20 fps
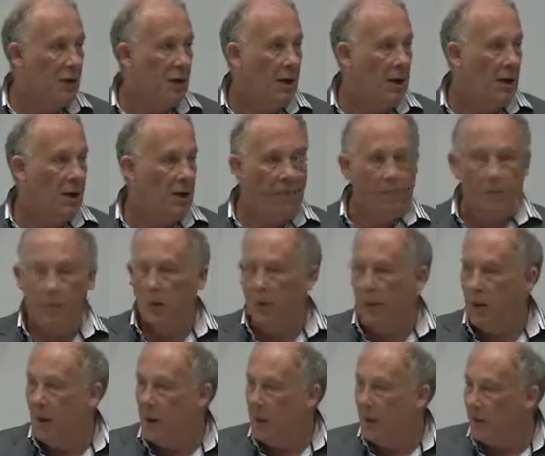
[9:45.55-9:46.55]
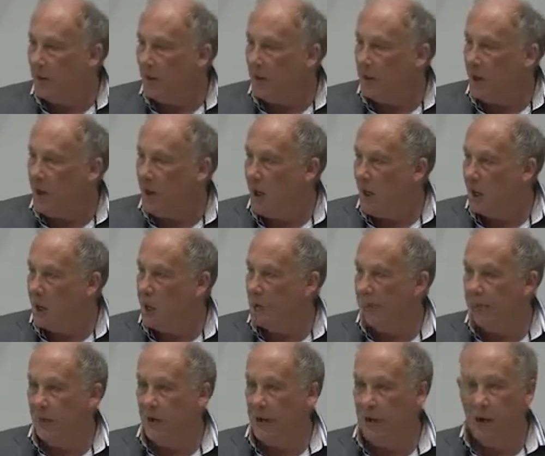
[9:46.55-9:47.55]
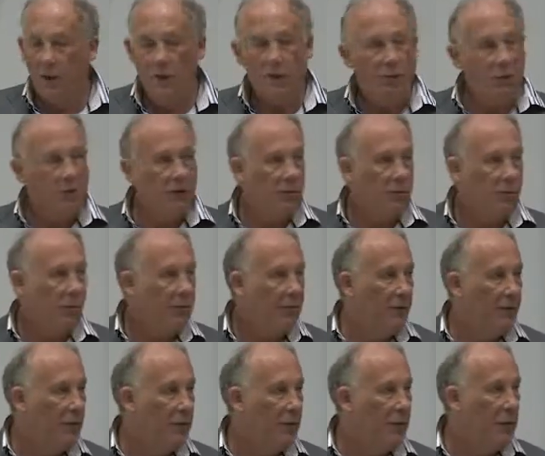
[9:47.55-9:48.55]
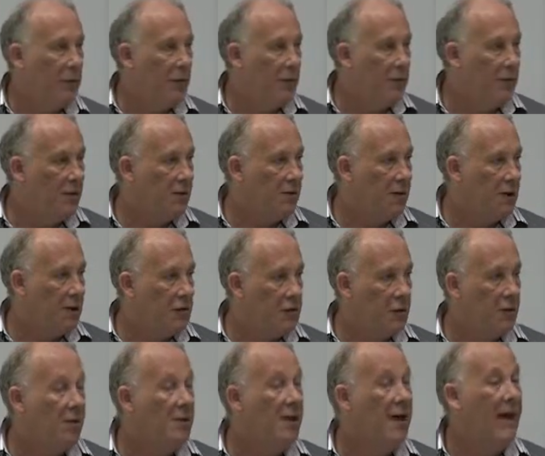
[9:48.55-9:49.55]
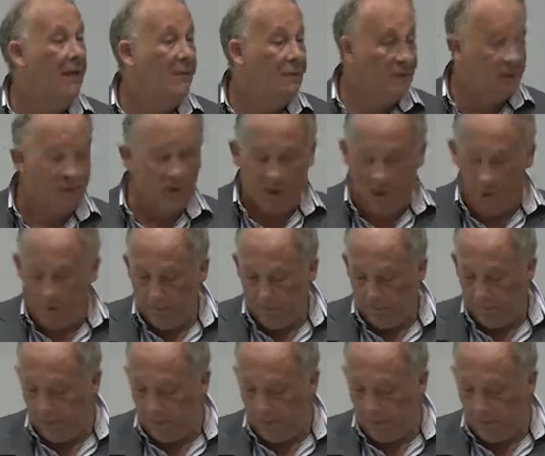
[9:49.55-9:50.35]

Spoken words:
the Funding Council for England is referred to in this country as HEFSI.